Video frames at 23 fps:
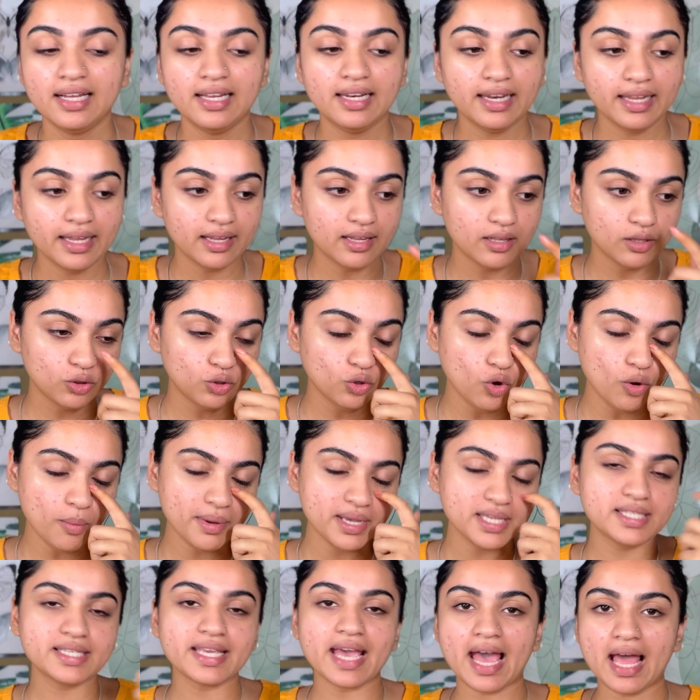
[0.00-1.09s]
Like, though
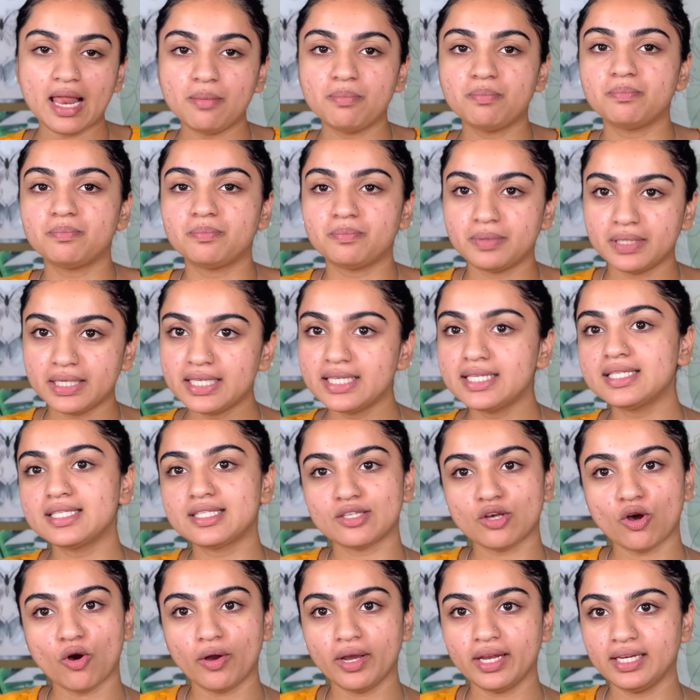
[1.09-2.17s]
my scalp
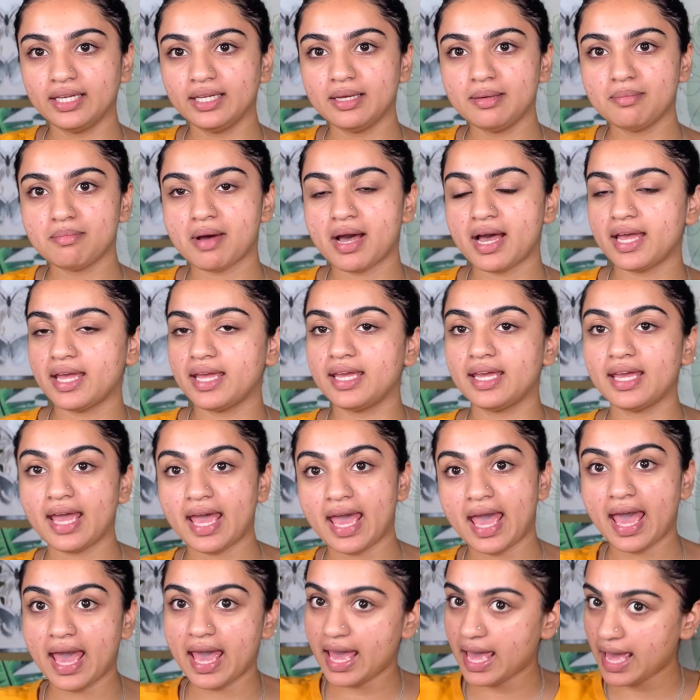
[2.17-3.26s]
is oily, my
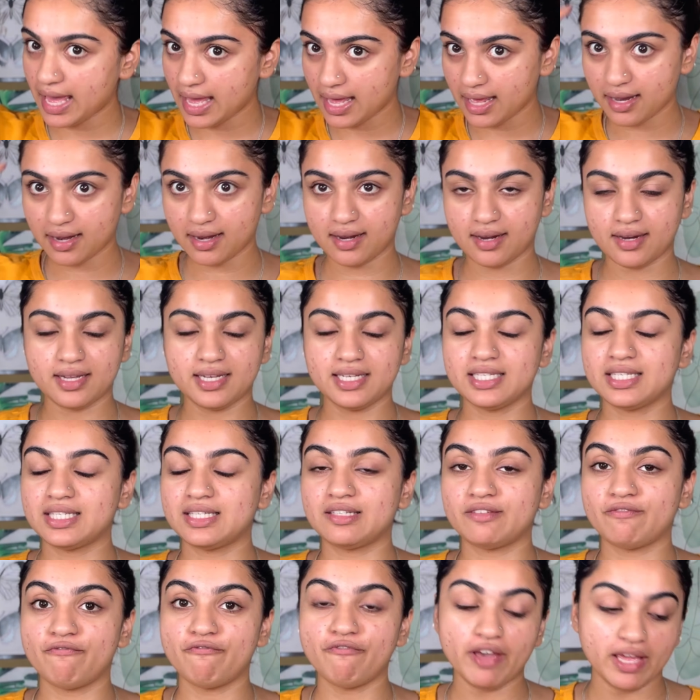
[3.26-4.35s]
hair
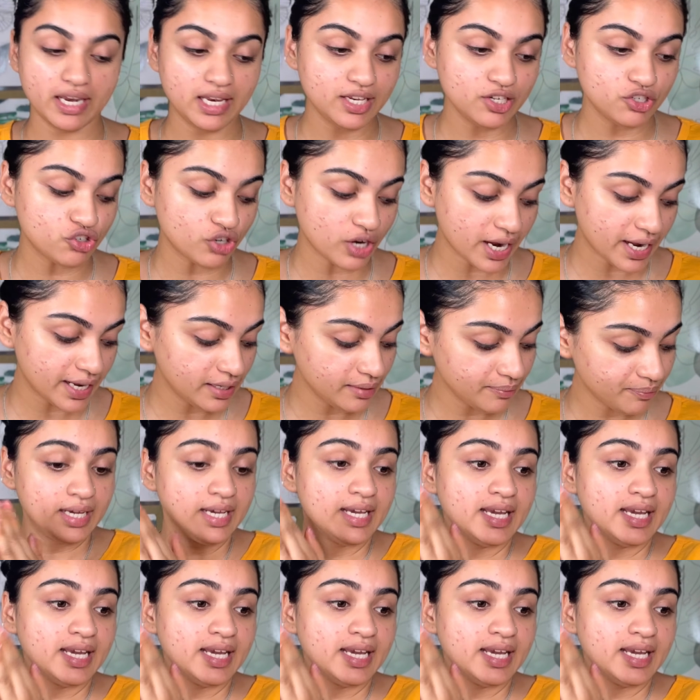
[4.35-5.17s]
is very dry.